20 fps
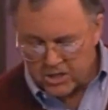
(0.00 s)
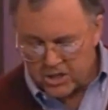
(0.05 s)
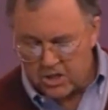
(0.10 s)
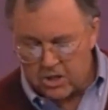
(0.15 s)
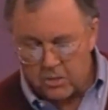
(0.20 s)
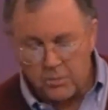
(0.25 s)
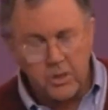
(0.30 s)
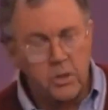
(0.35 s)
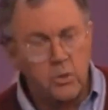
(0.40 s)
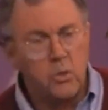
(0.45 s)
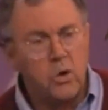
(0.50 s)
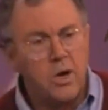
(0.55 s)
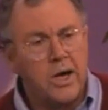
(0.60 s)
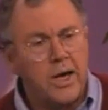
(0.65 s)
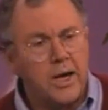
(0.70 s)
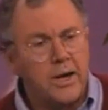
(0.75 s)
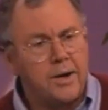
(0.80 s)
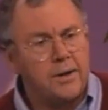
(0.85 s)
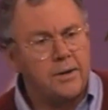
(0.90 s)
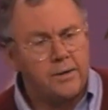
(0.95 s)
going to be
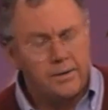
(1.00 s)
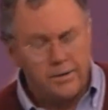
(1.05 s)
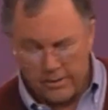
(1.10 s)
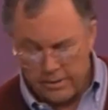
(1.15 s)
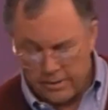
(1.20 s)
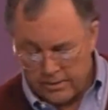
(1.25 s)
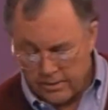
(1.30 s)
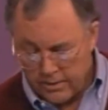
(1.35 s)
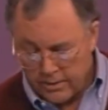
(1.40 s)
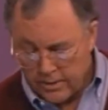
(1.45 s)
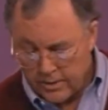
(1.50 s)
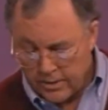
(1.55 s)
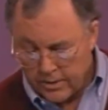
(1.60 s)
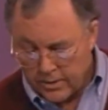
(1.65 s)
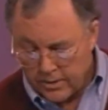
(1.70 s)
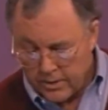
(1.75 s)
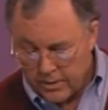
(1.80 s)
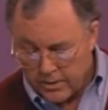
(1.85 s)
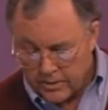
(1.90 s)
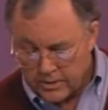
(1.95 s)
what?
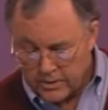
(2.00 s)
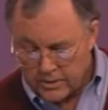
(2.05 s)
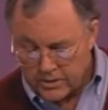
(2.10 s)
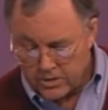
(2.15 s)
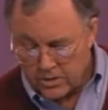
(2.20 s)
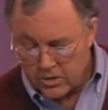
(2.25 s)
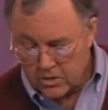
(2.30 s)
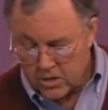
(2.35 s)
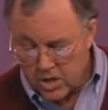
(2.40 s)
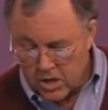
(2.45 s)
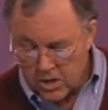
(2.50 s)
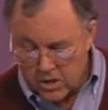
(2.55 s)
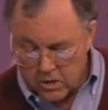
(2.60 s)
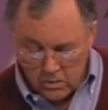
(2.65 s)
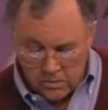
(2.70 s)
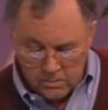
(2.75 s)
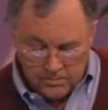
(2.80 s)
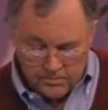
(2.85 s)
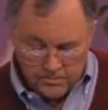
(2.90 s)
0.